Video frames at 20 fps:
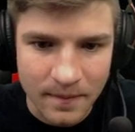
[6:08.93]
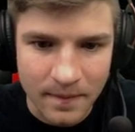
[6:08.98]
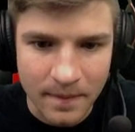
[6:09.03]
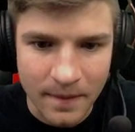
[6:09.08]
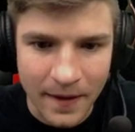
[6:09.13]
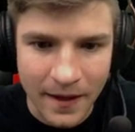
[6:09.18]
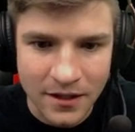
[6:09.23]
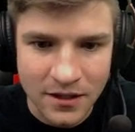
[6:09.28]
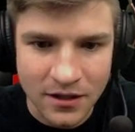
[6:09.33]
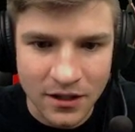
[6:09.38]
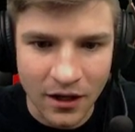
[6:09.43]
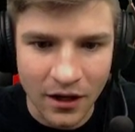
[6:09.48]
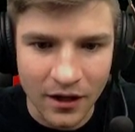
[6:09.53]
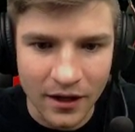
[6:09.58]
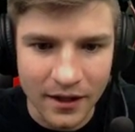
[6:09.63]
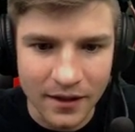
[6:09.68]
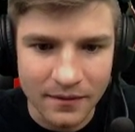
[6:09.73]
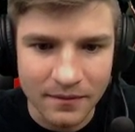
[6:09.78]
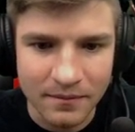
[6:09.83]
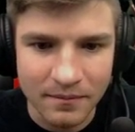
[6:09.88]
I saw
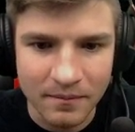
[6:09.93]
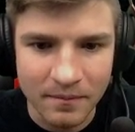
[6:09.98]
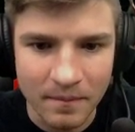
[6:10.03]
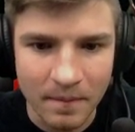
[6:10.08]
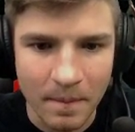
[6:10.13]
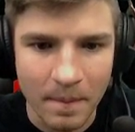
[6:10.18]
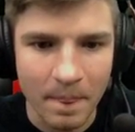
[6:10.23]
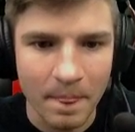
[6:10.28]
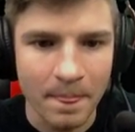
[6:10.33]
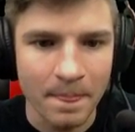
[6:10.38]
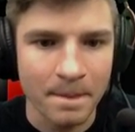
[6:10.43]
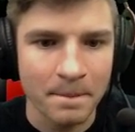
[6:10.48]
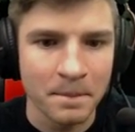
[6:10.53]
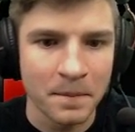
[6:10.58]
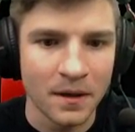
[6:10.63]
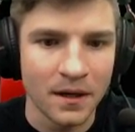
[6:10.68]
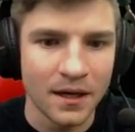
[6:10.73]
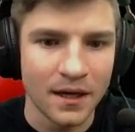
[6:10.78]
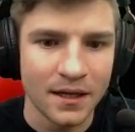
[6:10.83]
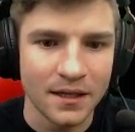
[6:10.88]
it,
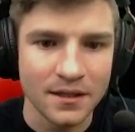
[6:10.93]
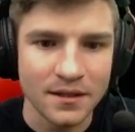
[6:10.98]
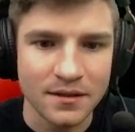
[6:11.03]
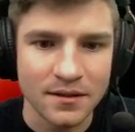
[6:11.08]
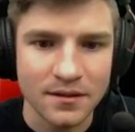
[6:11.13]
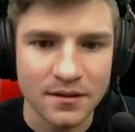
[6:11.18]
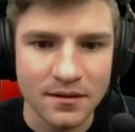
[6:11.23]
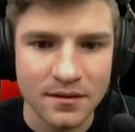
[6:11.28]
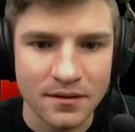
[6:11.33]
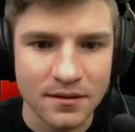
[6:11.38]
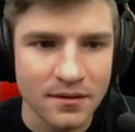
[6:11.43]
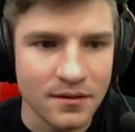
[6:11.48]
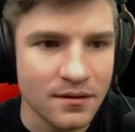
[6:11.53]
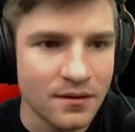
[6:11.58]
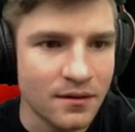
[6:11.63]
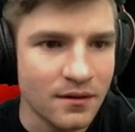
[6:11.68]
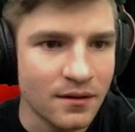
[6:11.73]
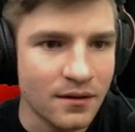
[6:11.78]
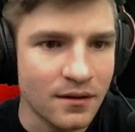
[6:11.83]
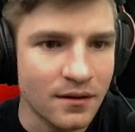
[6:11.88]
but
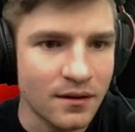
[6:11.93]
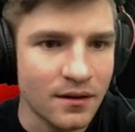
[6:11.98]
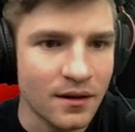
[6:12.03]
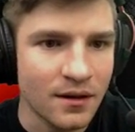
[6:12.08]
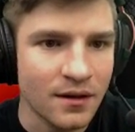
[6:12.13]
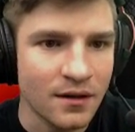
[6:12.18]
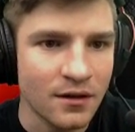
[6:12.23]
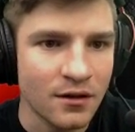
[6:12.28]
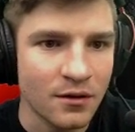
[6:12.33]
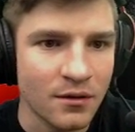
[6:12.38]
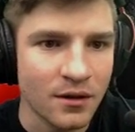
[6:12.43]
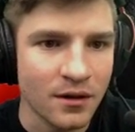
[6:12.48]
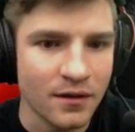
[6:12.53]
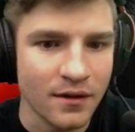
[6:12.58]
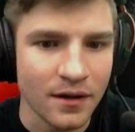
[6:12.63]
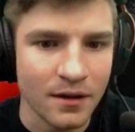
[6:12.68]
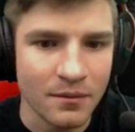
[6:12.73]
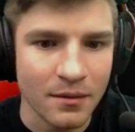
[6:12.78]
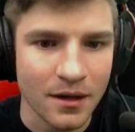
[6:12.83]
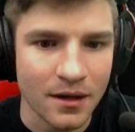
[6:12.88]
didn't do
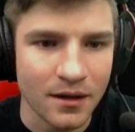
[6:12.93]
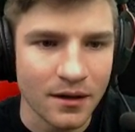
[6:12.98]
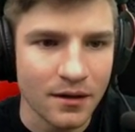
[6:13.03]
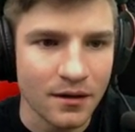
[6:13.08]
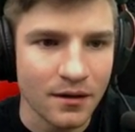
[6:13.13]
anything about it.